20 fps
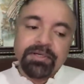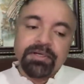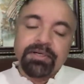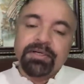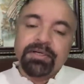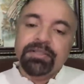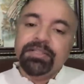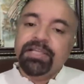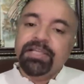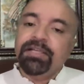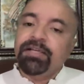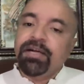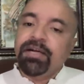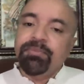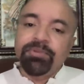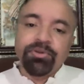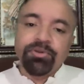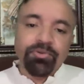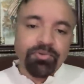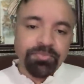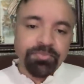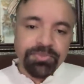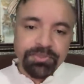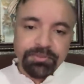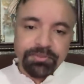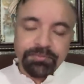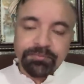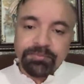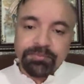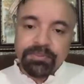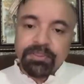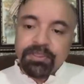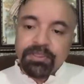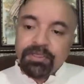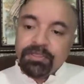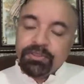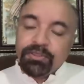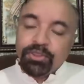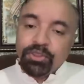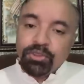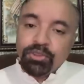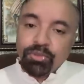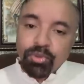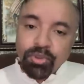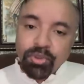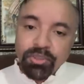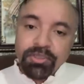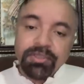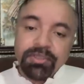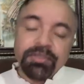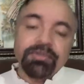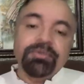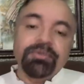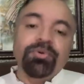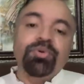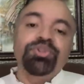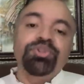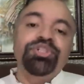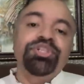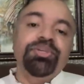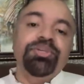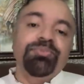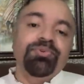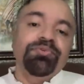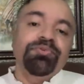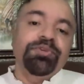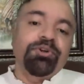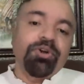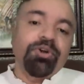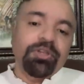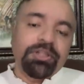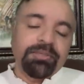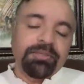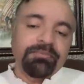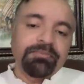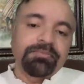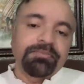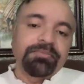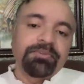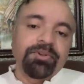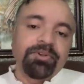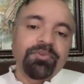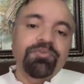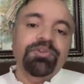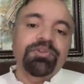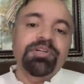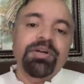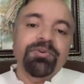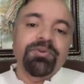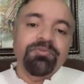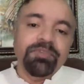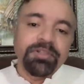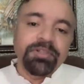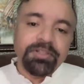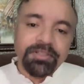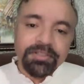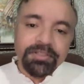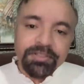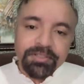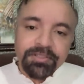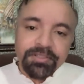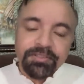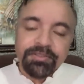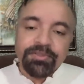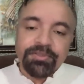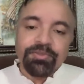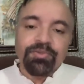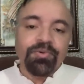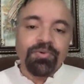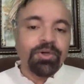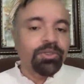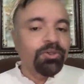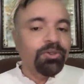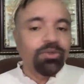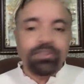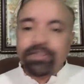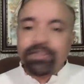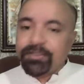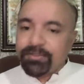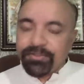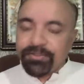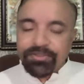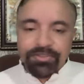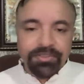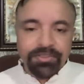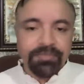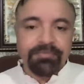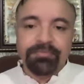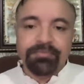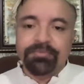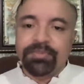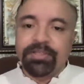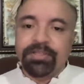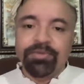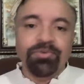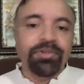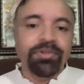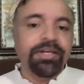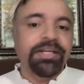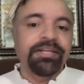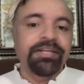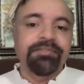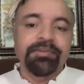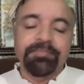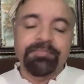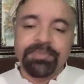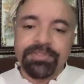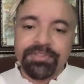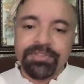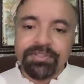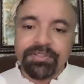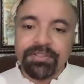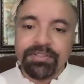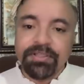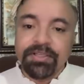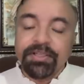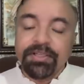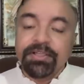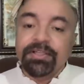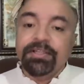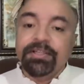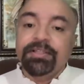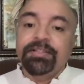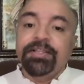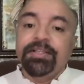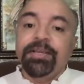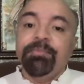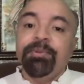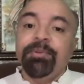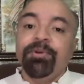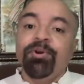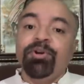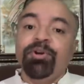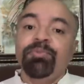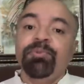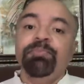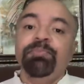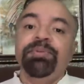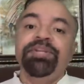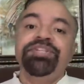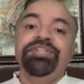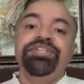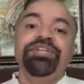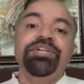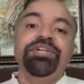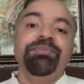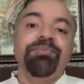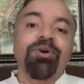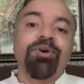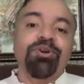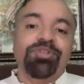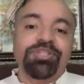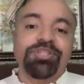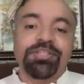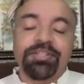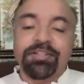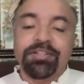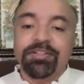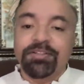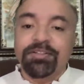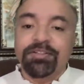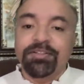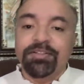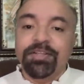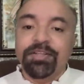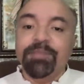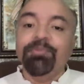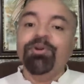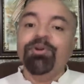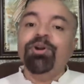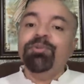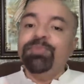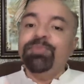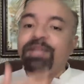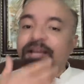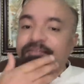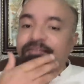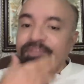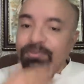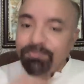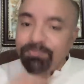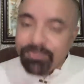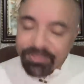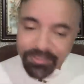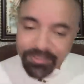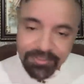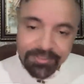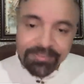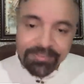They'll come in groups. The local OGW, we call them, overground workers who are not terrorists. They don't carry weapons. They may not be preaching in mosques. They may not be having beard.